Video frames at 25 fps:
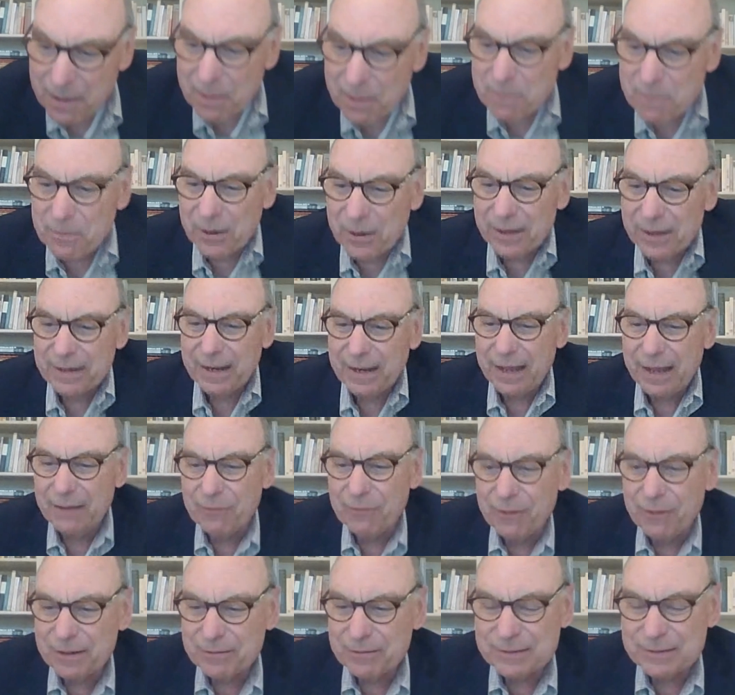But I
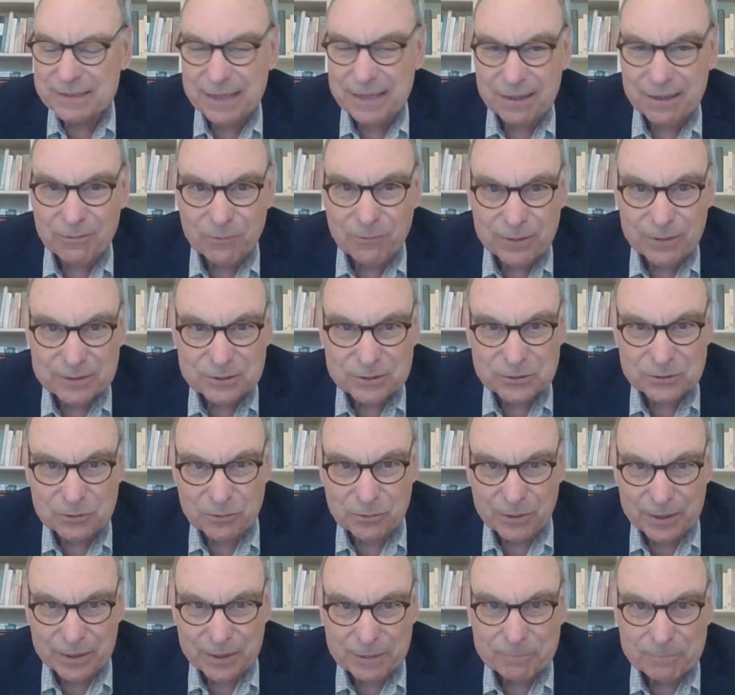want to tell one
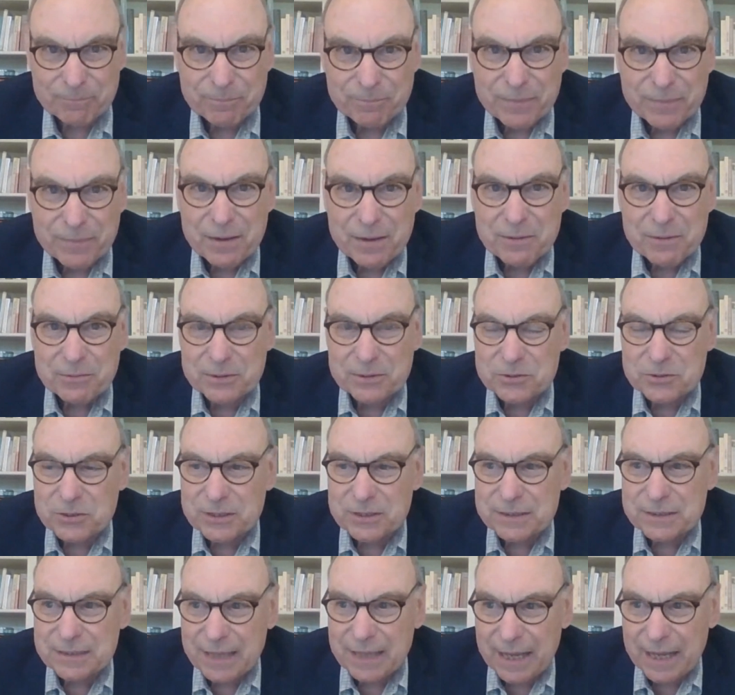story, which
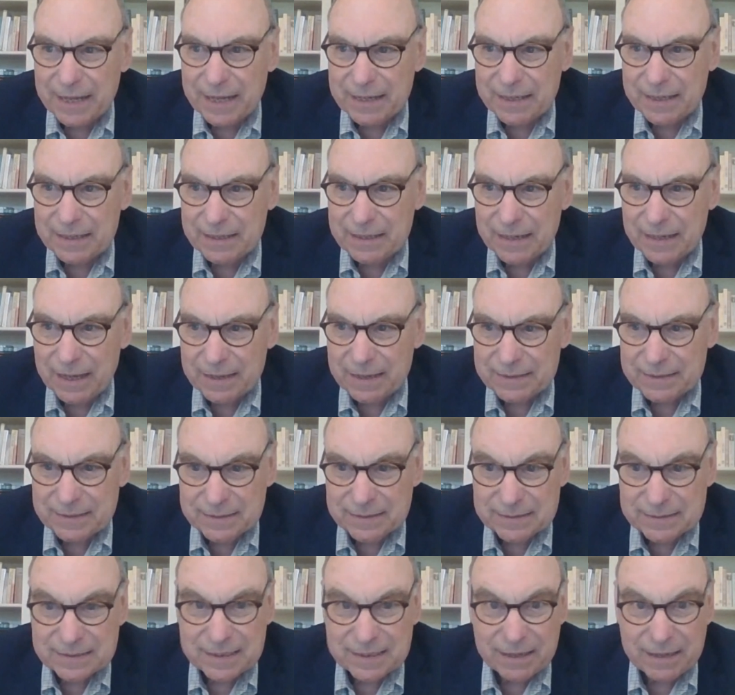is that in
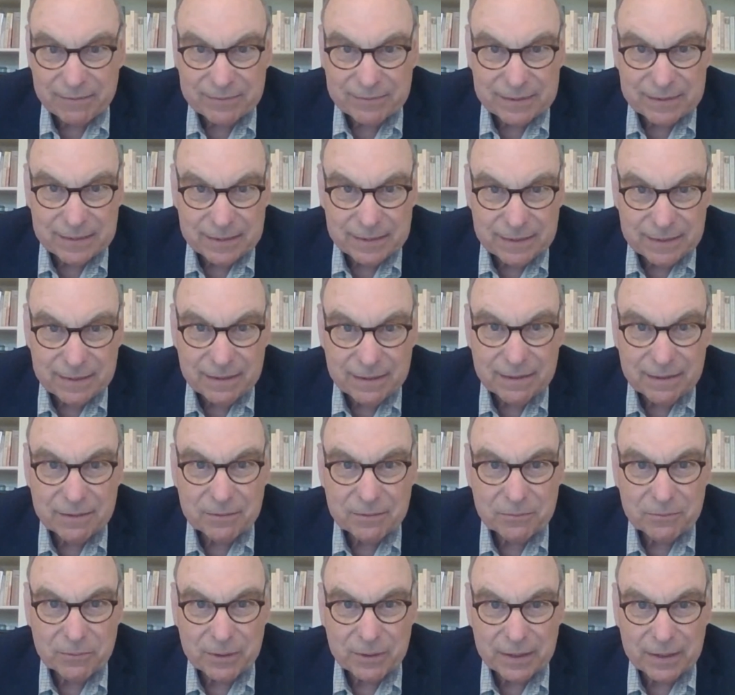1970,
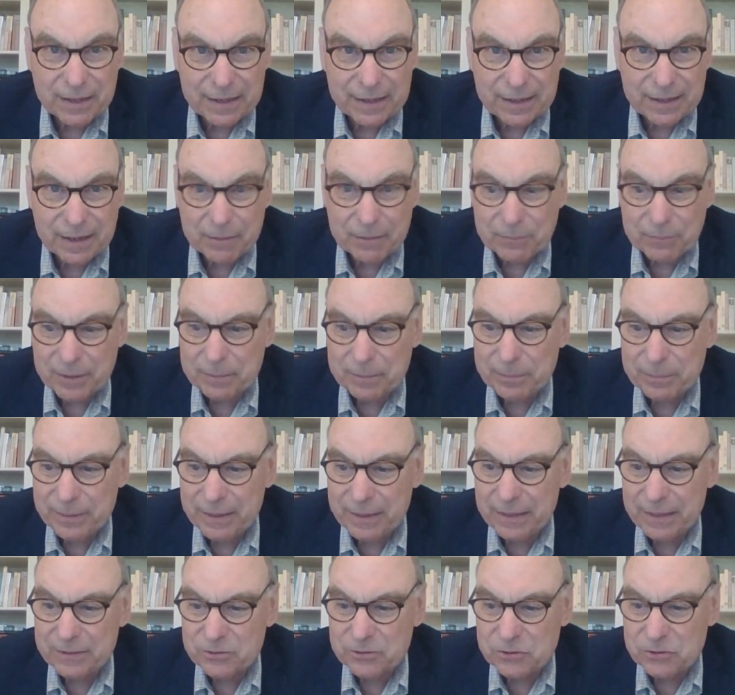when I got my
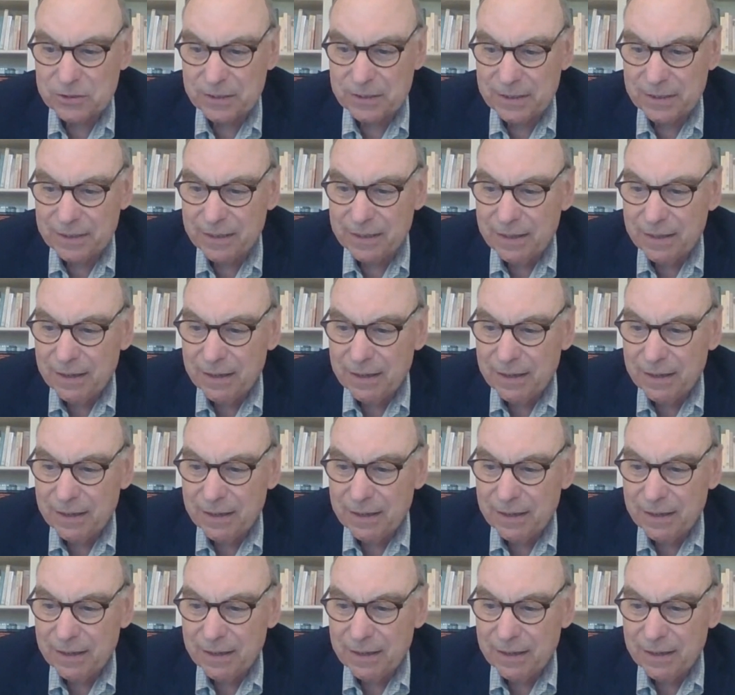PhD,